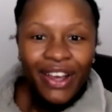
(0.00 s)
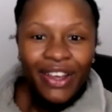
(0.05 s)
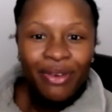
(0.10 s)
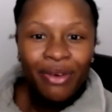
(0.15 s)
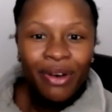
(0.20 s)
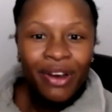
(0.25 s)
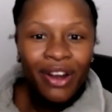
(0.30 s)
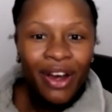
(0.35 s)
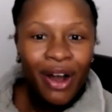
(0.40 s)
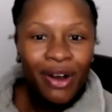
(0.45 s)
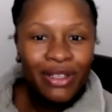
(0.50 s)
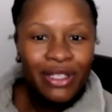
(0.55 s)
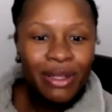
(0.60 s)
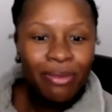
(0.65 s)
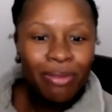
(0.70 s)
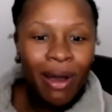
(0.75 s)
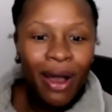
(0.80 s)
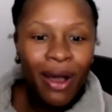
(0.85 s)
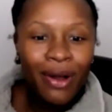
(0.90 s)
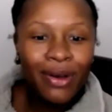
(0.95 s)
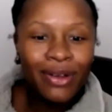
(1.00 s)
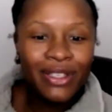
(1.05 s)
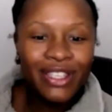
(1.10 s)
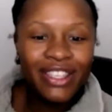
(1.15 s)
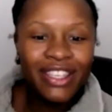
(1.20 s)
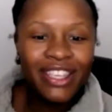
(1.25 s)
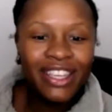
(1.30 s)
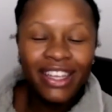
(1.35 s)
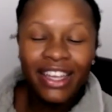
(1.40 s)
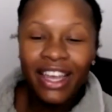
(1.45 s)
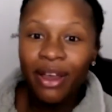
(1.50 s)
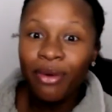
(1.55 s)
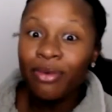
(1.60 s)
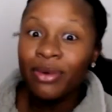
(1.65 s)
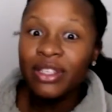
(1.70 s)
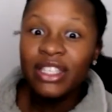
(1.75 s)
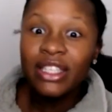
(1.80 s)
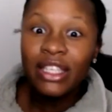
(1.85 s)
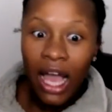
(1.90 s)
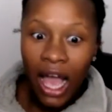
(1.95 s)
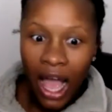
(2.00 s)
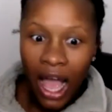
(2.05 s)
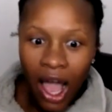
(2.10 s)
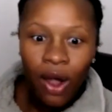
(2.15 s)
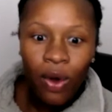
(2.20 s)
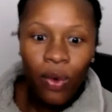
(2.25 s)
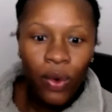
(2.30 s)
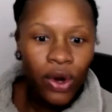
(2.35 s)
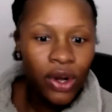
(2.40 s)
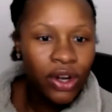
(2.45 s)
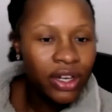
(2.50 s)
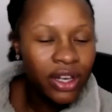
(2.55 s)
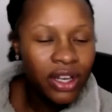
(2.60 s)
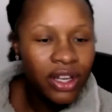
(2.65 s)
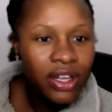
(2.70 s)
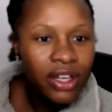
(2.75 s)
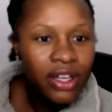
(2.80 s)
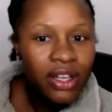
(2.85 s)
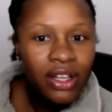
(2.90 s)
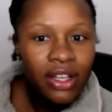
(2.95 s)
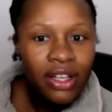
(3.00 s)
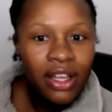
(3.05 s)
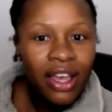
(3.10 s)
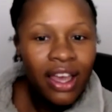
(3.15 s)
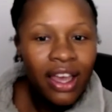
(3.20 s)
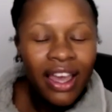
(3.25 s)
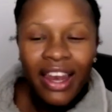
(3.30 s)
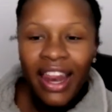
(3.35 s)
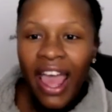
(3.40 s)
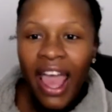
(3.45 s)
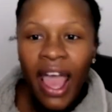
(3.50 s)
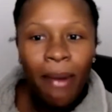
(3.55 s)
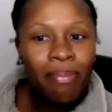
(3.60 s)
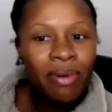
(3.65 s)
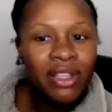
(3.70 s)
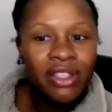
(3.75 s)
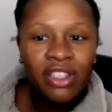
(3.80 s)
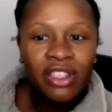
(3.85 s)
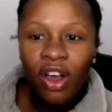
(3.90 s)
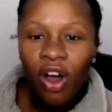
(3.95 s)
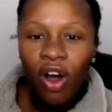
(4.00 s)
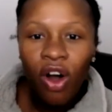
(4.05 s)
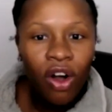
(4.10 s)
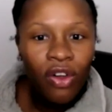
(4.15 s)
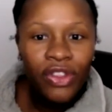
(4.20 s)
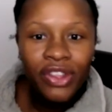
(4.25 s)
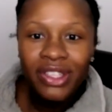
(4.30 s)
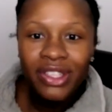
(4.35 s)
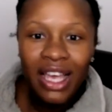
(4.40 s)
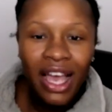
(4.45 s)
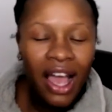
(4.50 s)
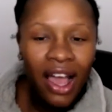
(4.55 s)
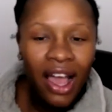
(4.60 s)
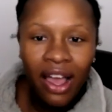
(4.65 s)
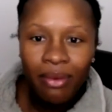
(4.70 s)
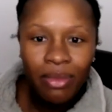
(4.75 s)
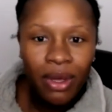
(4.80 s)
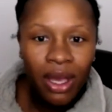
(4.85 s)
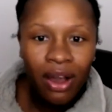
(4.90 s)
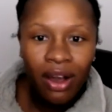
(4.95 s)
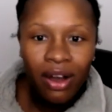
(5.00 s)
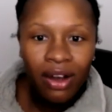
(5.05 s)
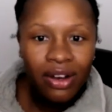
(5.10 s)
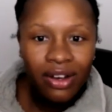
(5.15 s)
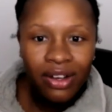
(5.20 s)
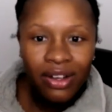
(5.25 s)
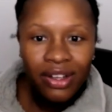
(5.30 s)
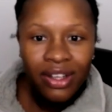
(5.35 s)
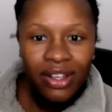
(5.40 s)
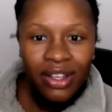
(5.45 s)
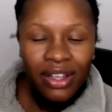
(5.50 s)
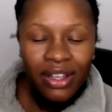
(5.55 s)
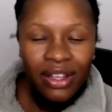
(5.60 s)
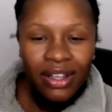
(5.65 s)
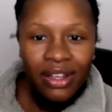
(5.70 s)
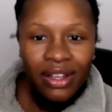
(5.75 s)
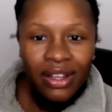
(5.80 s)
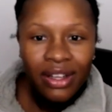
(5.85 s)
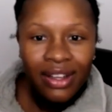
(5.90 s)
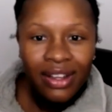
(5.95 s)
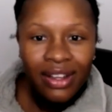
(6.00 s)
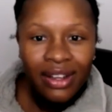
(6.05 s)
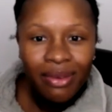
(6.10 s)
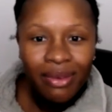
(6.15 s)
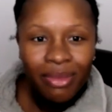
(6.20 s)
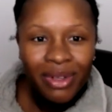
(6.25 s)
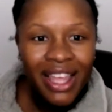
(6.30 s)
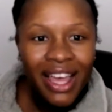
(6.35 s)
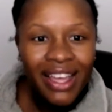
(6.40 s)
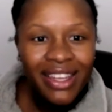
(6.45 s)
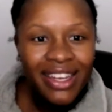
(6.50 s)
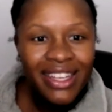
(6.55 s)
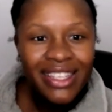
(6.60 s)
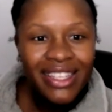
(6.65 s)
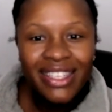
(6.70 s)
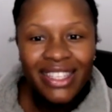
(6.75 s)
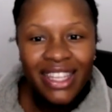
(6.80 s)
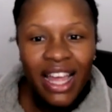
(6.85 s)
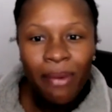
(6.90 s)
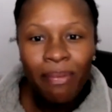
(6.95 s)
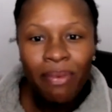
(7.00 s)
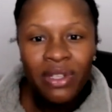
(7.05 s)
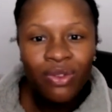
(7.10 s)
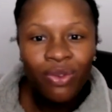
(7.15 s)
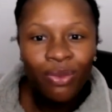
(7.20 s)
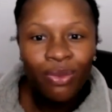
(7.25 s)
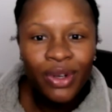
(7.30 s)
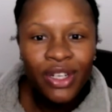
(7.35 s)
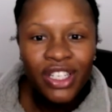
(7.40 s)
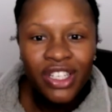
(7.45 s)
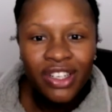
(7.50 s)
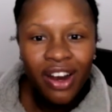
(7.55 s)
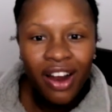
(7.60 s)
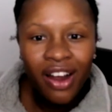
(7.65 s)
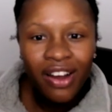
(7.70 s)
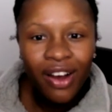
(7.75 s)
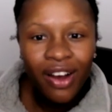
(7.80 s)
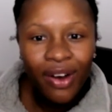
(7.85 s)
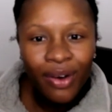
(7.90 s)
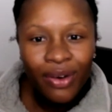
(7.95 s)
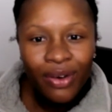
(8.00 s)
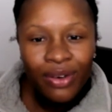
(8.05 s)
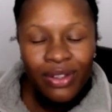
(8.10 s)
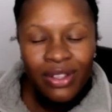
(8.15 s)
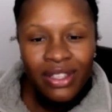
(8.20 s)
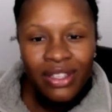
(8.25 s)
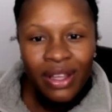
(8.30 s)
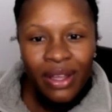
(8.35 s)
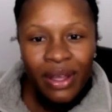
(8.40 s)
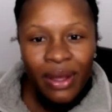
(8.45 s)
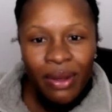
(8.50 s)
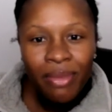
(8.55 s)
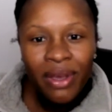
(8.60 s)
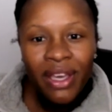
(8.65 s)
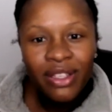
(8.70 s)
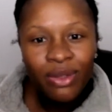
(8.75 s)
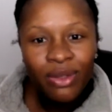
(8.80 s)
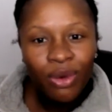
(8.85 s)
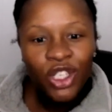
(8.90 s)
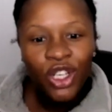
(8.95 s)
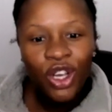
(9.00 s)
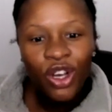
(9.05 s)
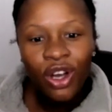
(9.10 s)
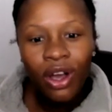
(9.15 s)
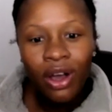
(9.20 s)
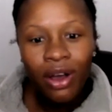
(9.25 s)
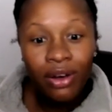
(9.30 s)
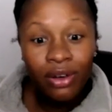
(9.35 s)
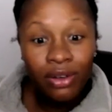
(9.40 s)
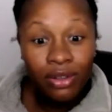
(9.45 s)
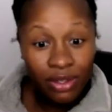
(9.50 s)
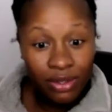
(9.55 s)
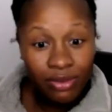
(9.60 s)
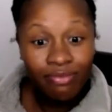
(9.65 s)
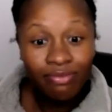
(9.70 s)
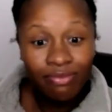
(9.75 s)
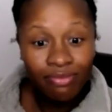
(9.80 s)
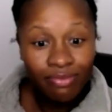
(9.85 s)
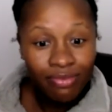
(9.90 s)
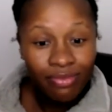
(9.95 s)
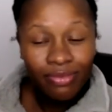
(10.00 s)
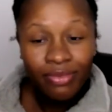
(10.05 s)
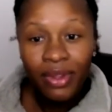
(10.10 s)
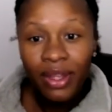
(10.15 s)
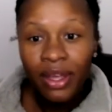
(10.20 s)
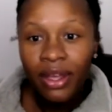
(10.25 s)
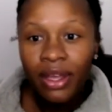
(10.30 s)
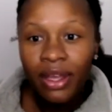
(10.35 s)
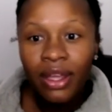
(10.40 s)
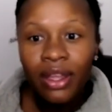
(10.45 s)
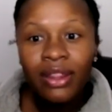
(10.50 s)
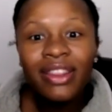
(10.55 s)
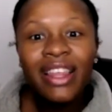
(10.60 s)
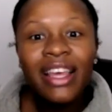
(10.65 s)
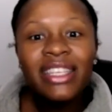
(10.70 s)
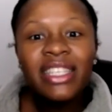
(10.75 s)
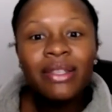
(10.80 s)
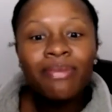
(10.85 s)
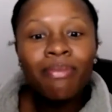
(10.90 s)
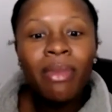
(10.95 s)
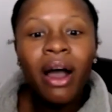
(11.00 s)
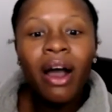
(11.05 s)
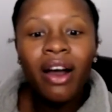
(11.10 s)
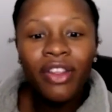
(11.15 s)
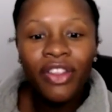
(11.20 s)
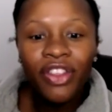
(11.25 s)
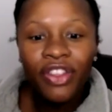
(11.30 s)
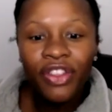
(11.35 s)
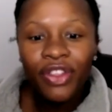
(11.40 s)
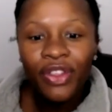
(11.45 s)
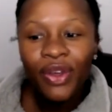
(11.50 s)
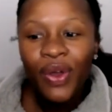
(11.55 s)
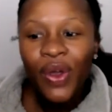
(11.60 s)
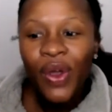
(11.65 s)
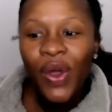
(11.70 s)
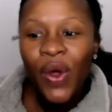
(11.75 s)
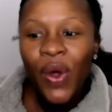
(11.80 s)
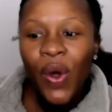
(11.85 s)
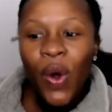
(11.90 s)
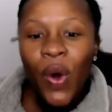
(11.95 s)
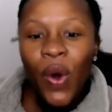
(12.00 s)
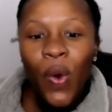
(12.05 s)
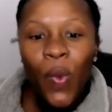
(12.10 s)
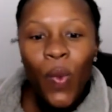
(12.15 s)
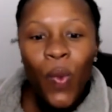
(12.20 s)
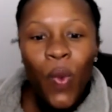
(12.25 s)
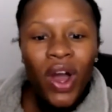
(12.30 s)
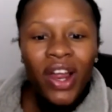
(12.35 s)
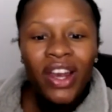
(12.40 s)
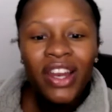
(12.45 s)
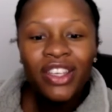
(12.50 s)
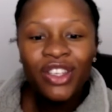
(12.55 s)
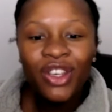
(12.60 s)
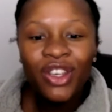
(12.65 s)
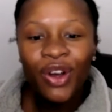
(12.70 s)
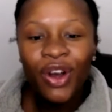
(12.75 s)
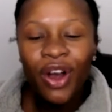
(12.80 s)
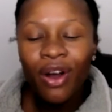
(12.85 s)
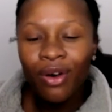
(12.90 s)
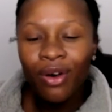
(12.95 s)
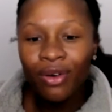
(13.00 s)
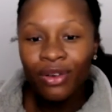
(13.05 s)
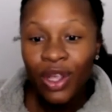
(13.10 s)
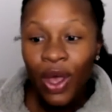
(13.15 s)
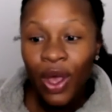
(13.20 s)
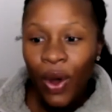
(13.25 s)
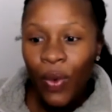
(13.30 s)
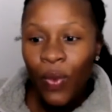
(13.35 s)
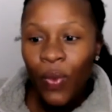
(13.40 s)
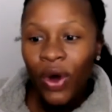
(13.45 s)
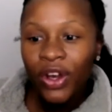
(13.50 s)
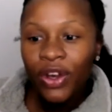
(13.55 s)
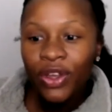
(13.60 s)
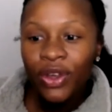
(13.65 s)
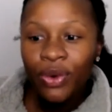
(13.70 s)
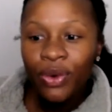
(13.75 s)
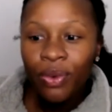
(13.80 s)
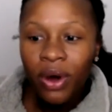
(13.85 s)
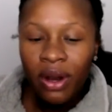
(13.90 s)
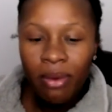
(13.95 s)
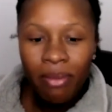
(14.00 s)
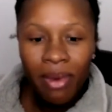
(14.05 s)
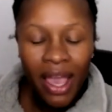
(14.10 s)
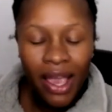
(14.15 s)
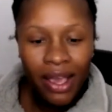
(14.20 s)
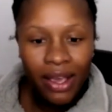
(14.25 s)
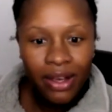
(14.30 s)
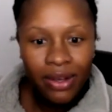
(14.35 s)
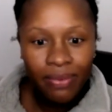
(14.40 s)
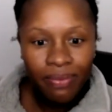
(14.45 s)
You want to host the post? It was awkward. It happens all the time, y'all. But that doesn't stop us from reaching our goals. Because what's your goals? This month, what is your goals? What do you want to make?